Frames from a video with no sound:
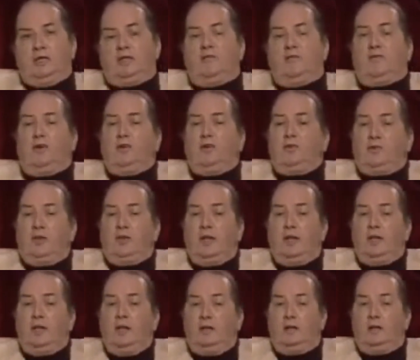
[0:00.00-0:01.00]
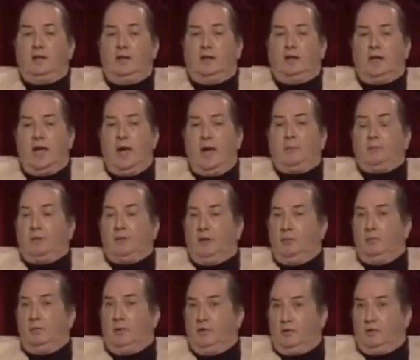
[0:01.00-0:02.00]
the first thing the
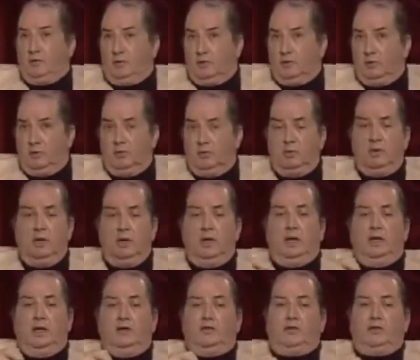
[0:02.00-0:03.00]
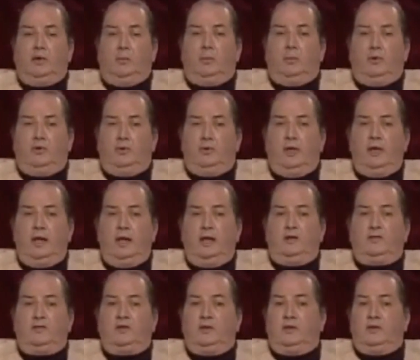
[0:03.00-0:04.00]
captain must do is to present
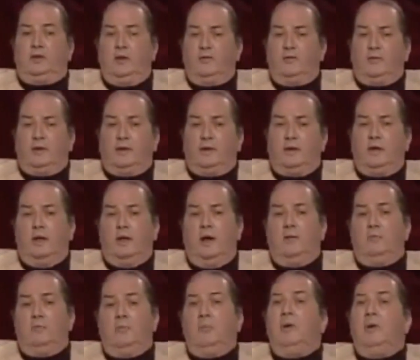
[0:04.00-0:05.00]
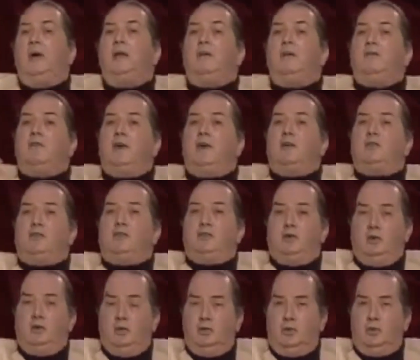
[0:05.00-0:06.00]
a certificate of
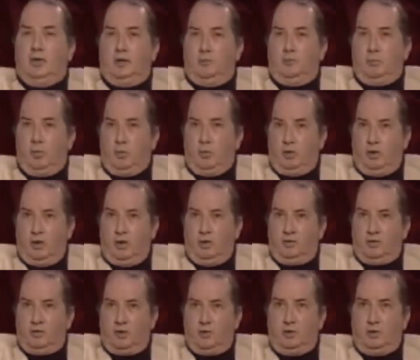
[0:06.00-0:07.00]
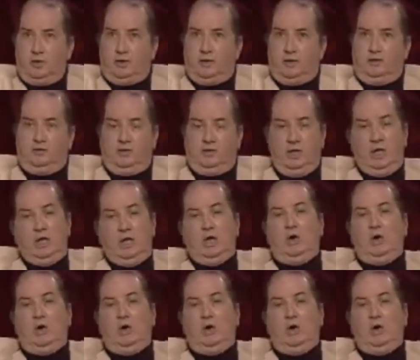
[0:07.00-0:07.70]
manifest to the port authorities,